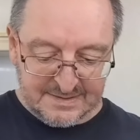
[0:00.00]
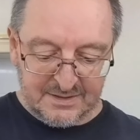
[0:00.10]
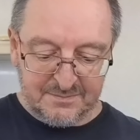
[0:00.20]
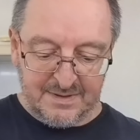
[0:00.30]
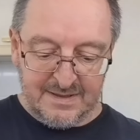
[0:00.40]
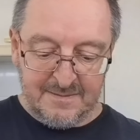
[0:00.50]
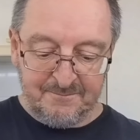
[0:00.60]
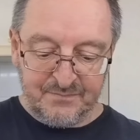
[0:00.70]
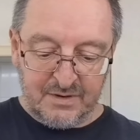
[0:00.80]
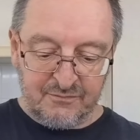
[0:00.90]
are going to be
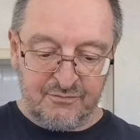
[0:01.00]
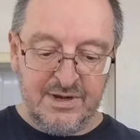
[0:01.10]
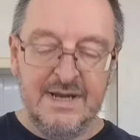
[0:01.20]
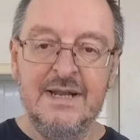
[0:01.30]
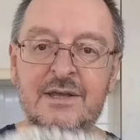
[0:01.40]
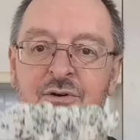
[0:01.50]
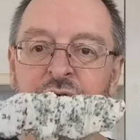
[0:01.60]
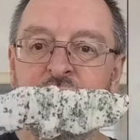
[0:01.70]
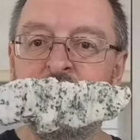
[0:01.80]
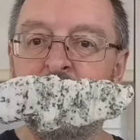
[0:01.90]
really
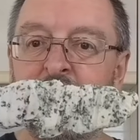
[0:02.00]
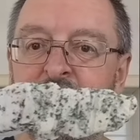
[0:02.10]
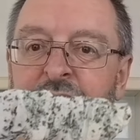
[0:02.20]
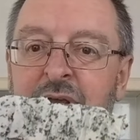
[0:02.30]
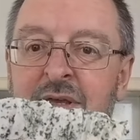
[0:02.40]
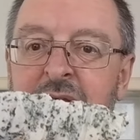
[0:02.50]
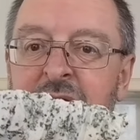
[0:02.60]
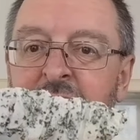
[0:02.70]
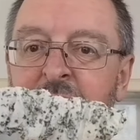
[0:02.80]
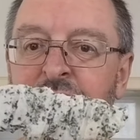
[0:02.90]
good quality,
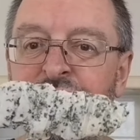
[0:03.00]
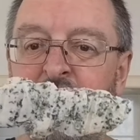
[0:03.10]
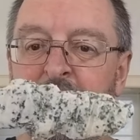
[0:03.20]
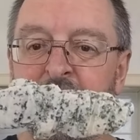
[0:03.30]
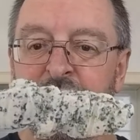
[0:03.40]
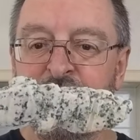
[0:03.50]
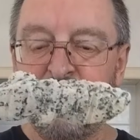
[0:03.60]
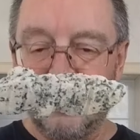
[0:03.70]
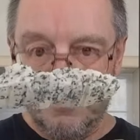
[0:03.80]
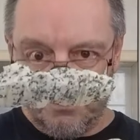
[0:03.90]
proper
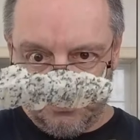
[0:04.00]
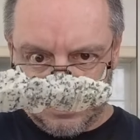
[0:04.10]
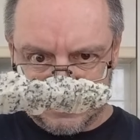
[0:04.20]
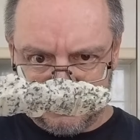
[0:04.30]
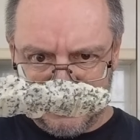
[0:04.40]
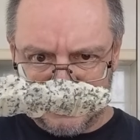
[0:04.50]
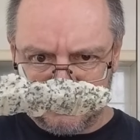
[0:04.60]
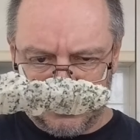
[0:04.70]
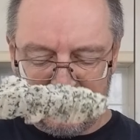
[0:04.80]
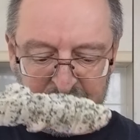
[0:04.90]
chicken breast. I mean, that's
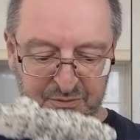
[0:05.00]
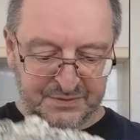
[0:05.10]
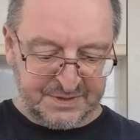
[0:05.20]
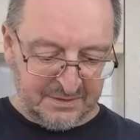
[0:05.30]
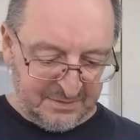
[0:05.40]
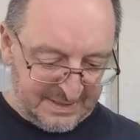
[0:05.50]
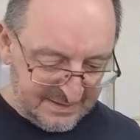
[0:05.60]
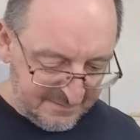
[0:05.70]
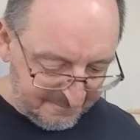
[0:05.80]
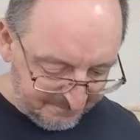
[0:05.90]
what it looks like.